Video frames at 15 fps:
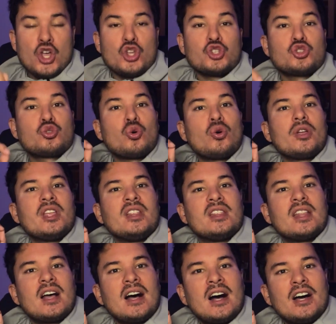So, in
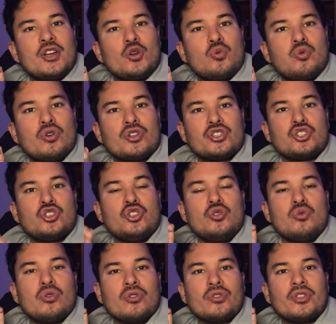other words, you
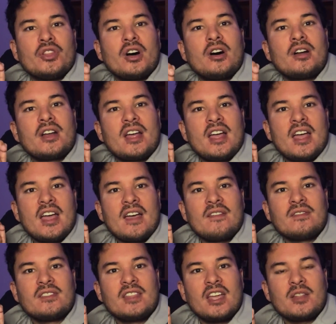will not have
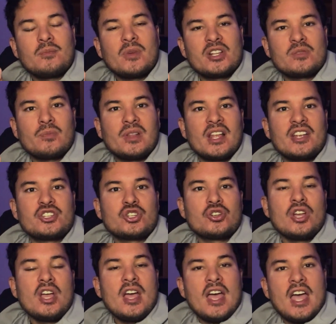that much pleasure.
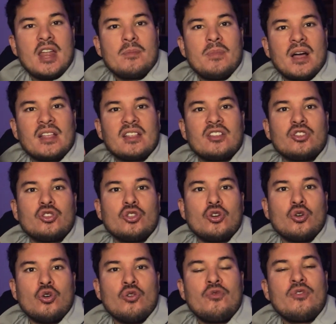And by
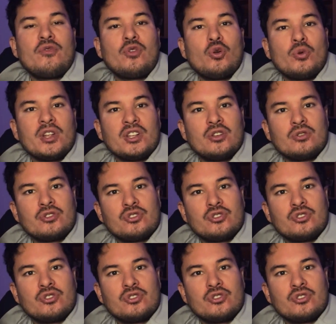overflowing those